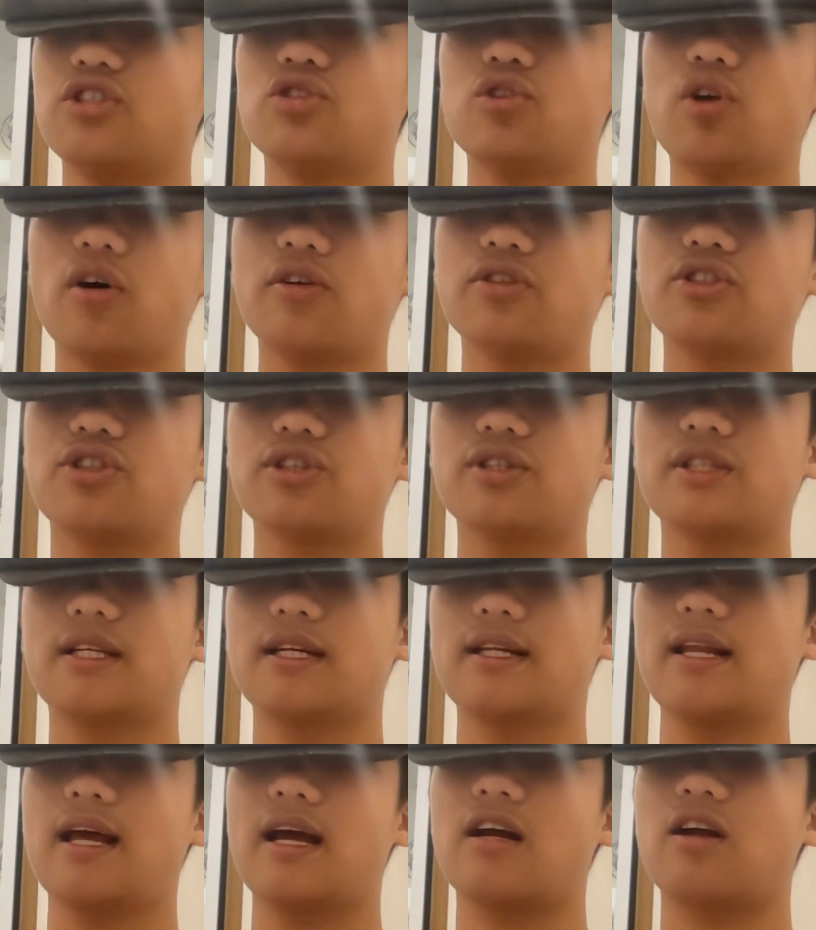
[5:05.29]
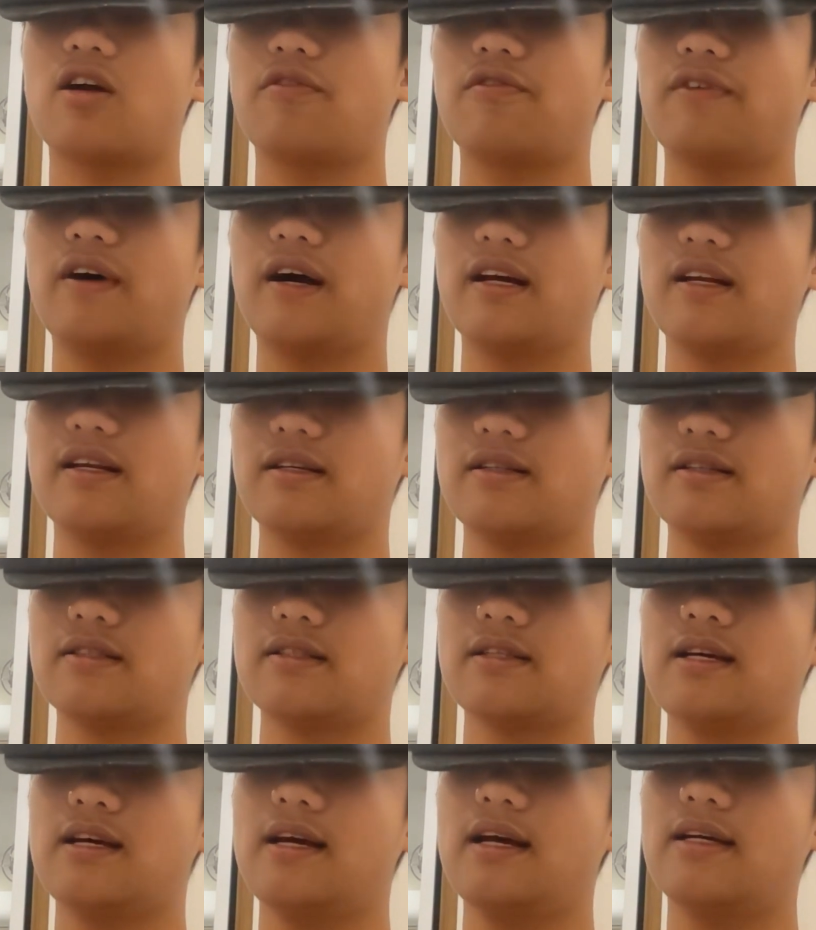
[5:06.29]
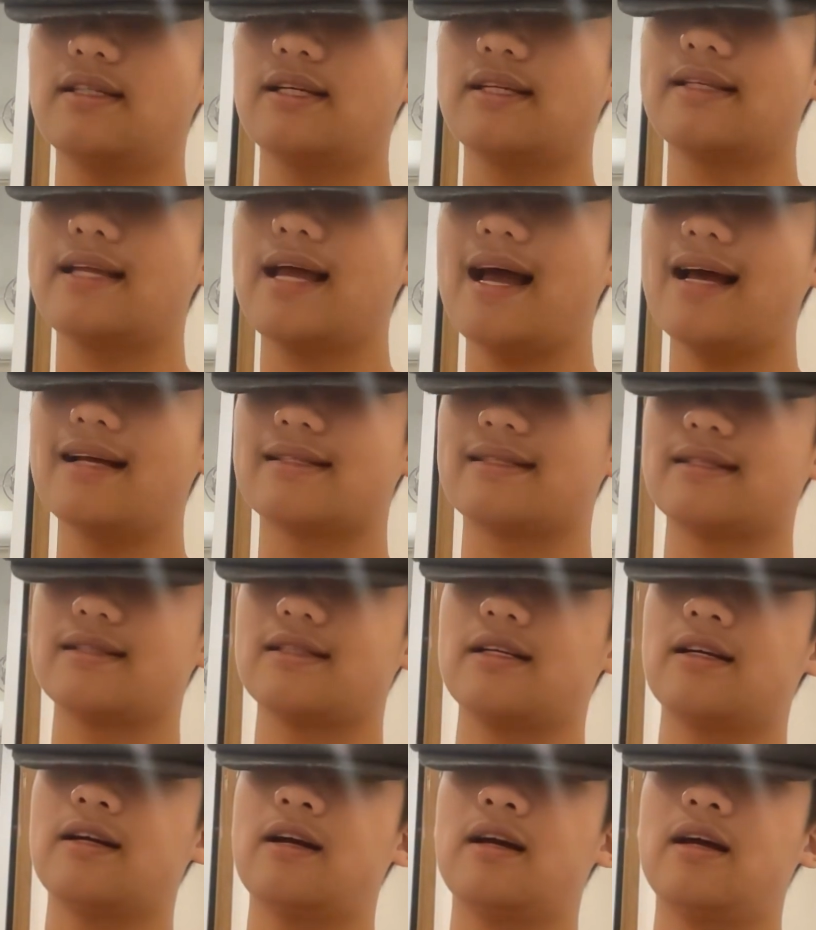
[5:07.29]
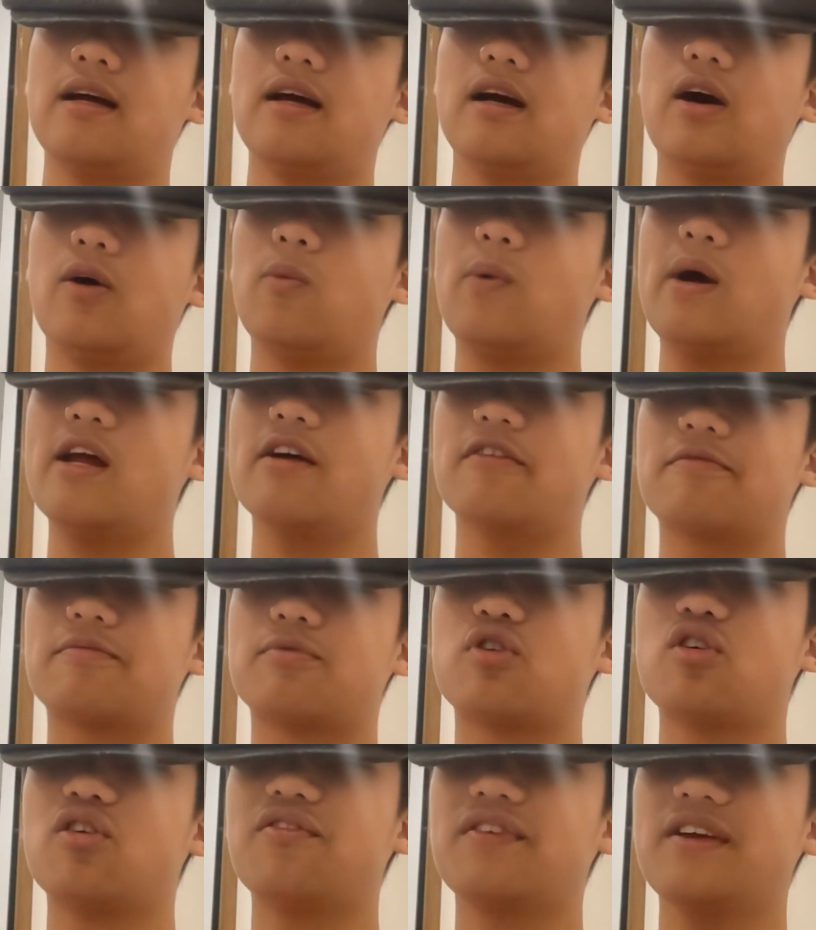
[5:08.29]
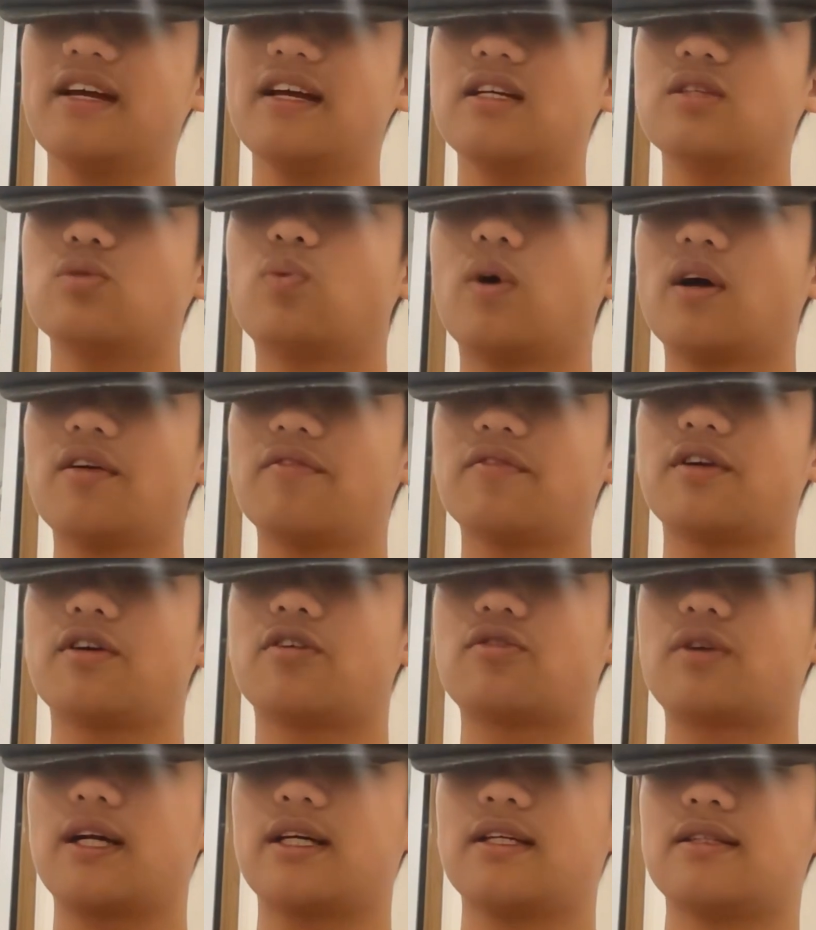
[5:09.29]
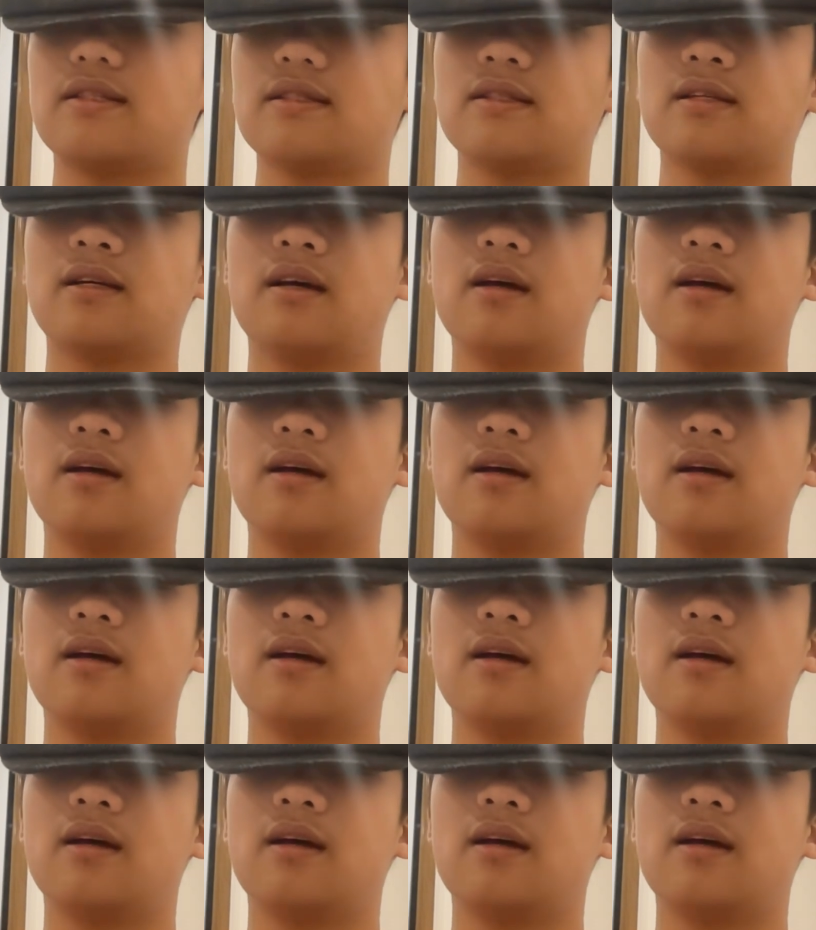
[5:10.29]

not just an act of violence, it's a test, a way of proving he's one of the greats.